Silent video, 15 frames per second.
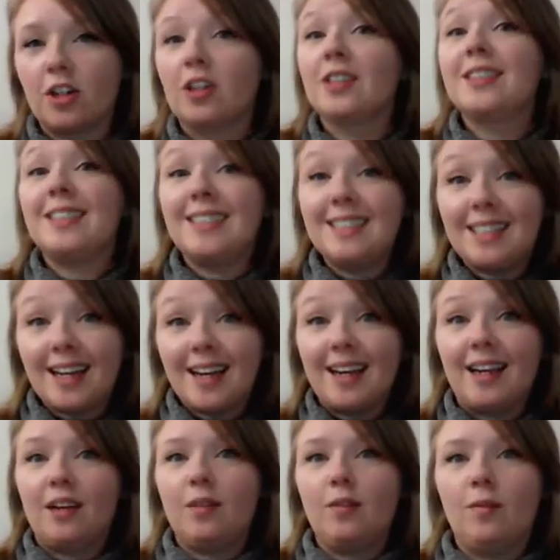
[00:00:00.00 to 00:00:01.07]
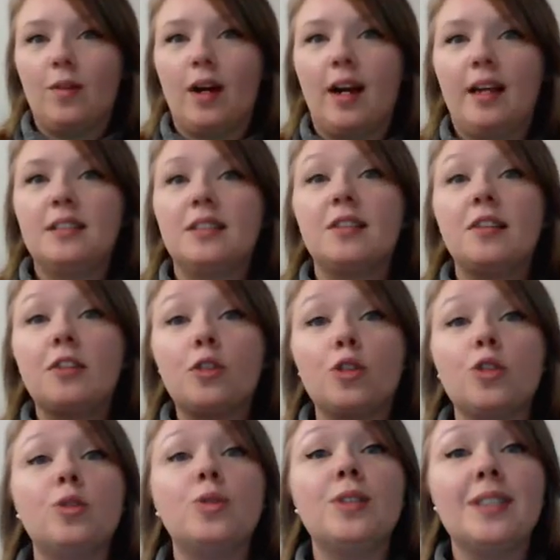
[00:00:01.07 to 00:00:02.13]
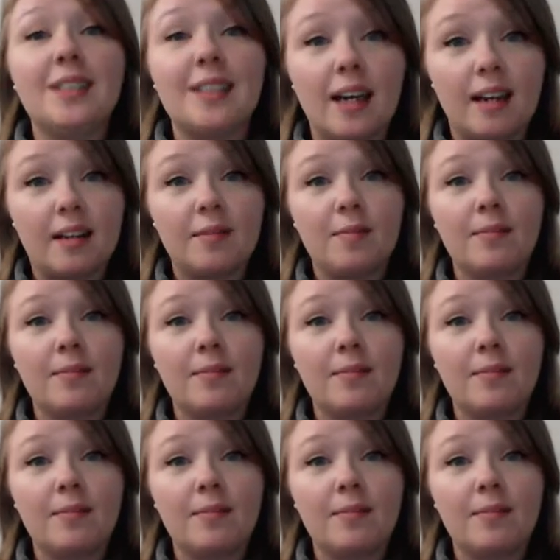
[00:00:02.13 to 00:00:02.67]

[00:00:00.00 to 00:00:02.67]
today, right? It's true today.